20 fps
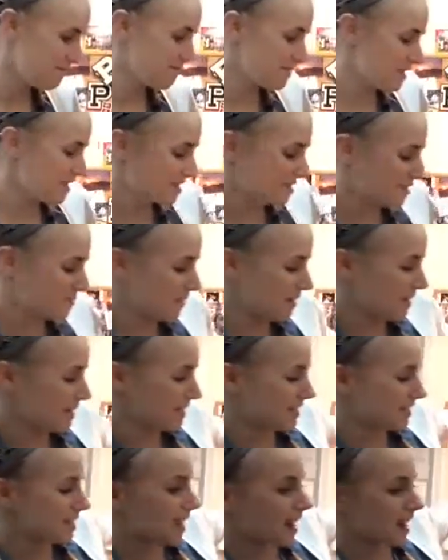Miss B
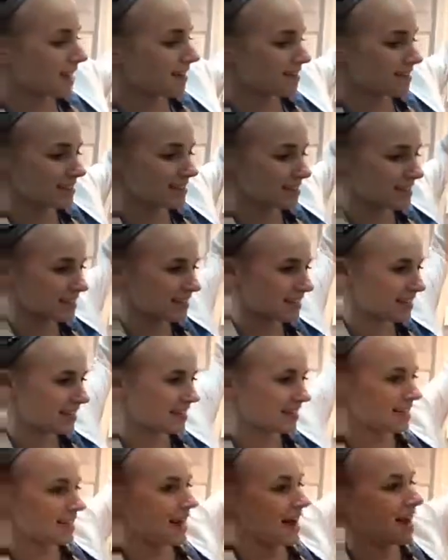is
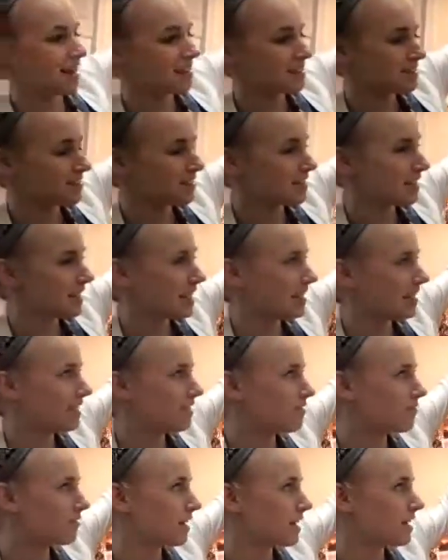obviously not doing a
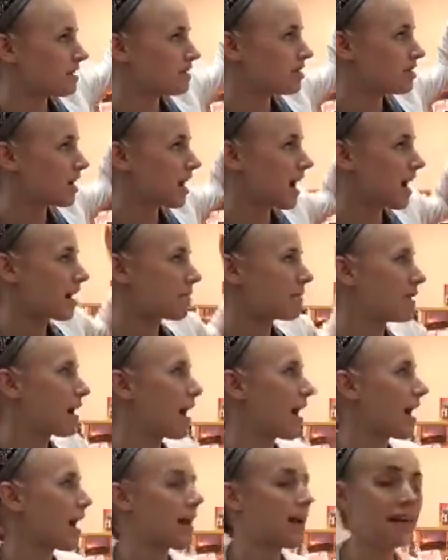great job
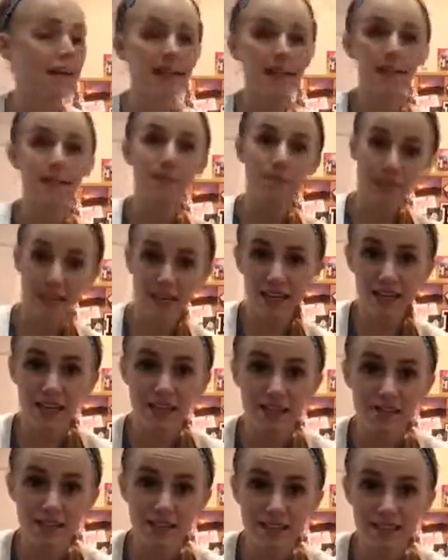at
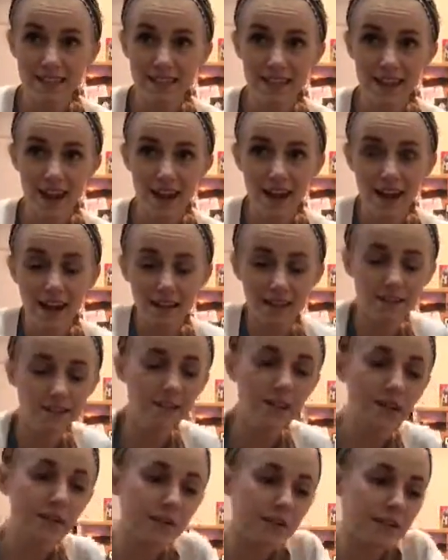picking ones that are
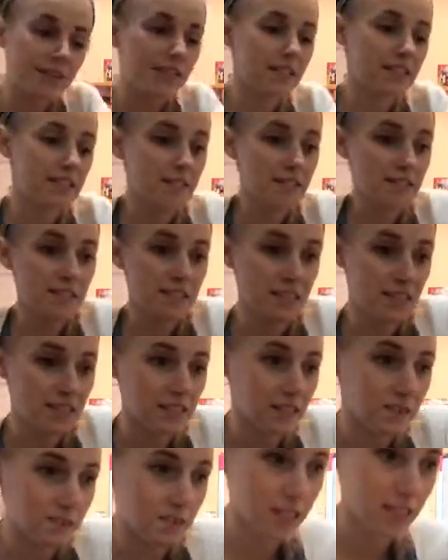going to need
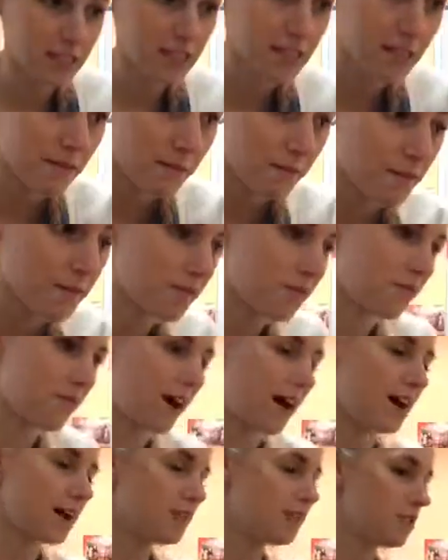to be
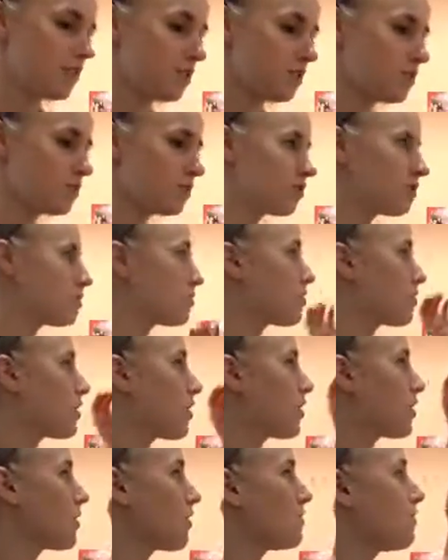simplified.
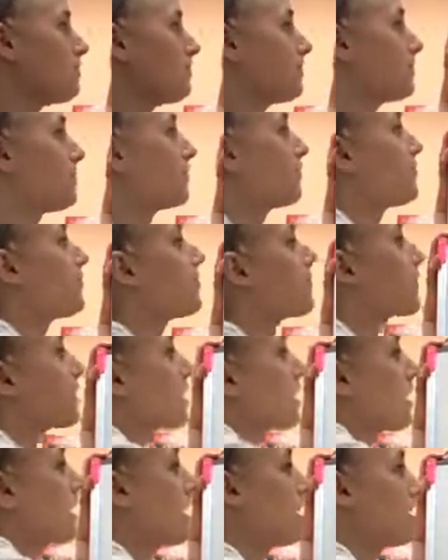So
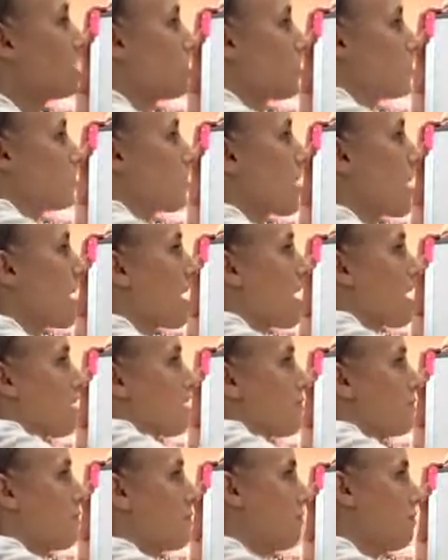let's try
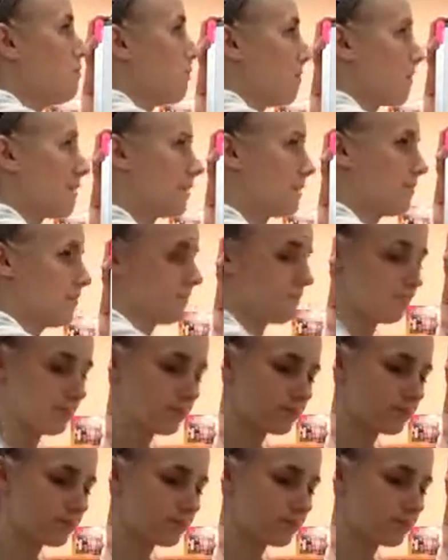one more.